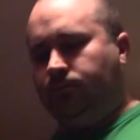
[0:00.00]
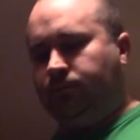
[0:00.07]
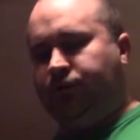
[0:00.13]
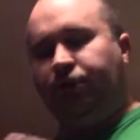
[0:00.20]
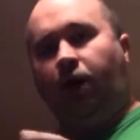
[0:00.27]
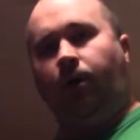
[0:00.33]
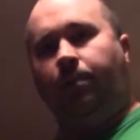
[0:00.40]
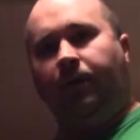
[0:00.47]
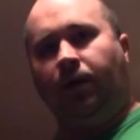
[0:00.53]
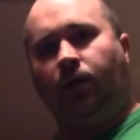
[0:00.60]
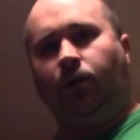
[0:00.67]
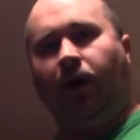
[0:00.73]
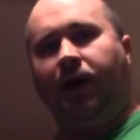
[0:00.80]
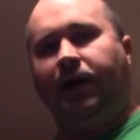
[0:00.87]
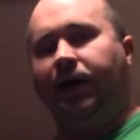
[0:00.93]
sharpener
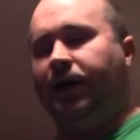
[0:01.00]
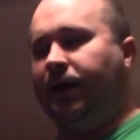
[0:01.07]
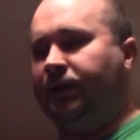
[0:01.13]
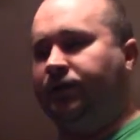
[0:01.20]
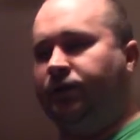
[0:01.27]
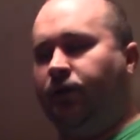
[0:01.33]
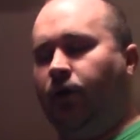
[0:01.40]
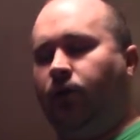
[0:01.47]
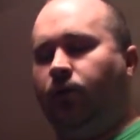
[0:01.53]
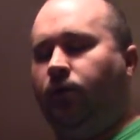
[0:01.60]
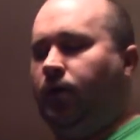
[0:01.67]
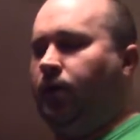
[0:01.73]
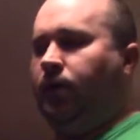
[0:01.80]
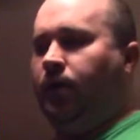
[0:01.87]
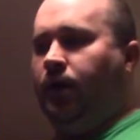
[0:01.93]
right in it, so
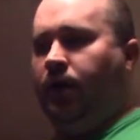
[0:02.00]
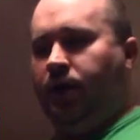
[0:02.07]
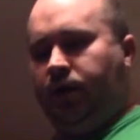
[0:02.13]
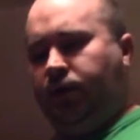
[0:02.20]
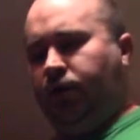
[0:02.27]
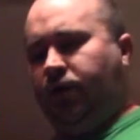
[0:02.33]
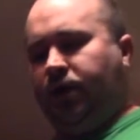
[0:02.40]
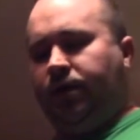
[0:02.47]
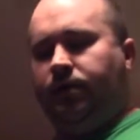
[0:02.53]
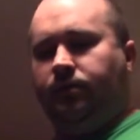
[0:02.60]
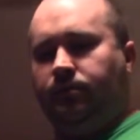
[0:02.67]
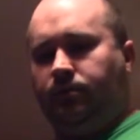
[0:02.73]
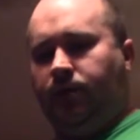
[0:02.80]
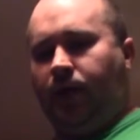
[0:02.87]
you can